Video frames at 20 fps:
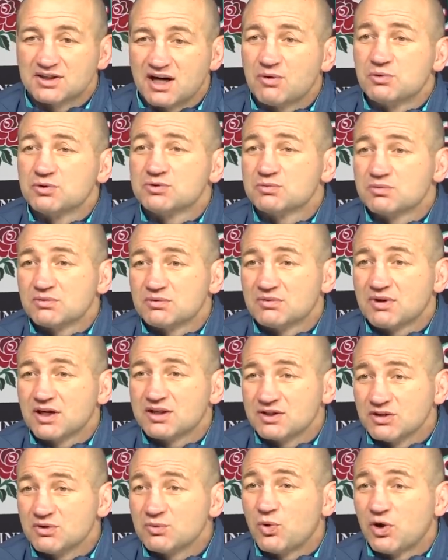I was like
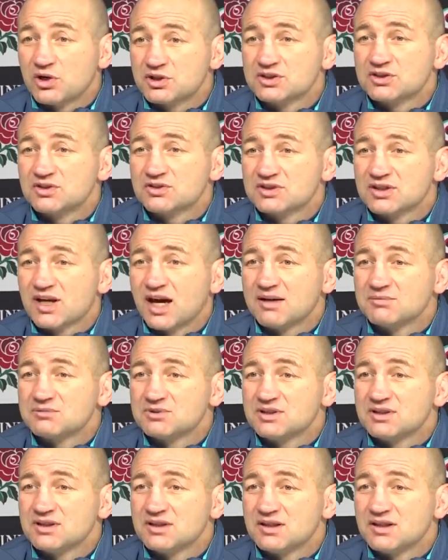you, watched those
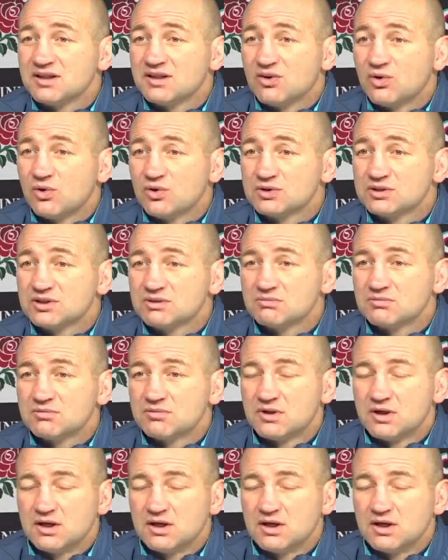games in the autumn,